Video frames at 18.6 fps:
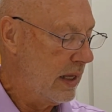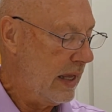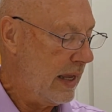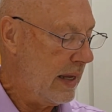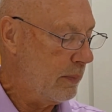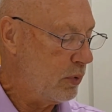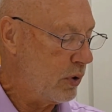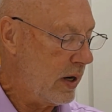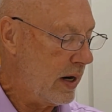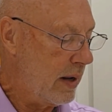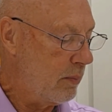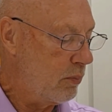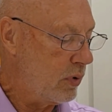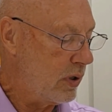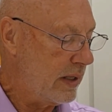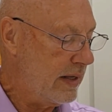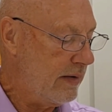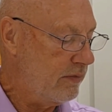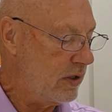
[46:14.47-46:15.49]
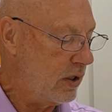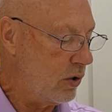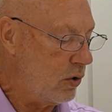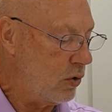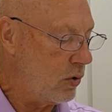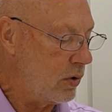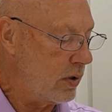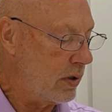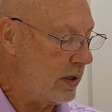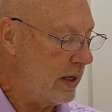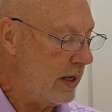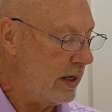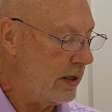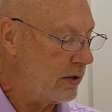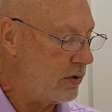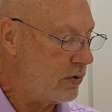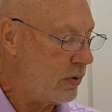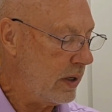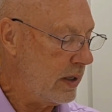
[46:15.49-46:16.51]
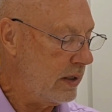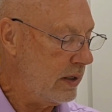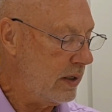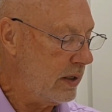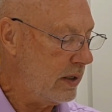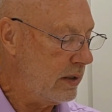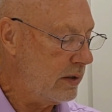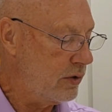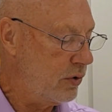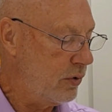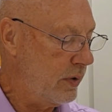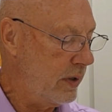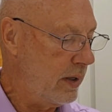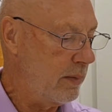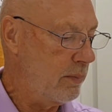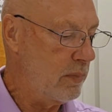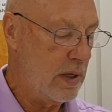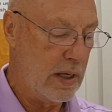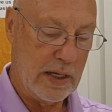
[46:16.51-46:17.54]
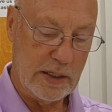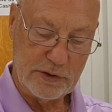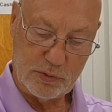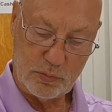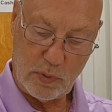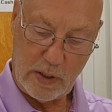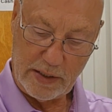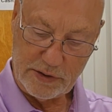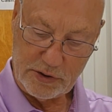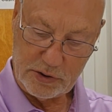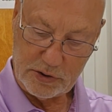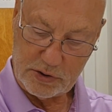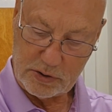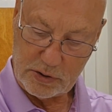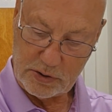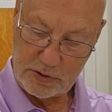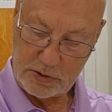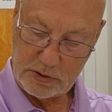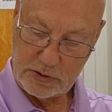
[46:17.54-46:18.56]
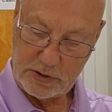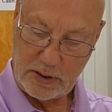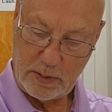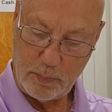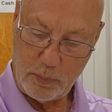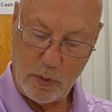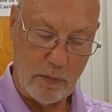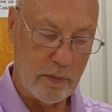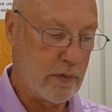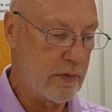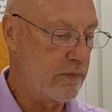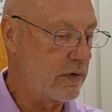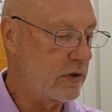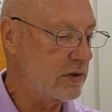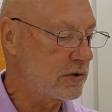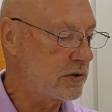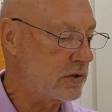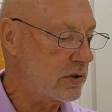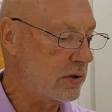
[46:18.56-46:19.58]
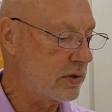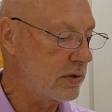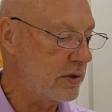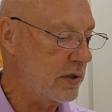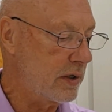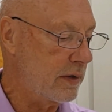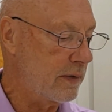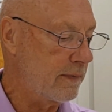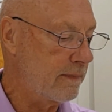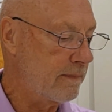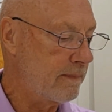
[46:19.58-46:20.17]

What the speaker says: Abraham believed the Lord and credited it to him as righteousness. Skip over to verse 13.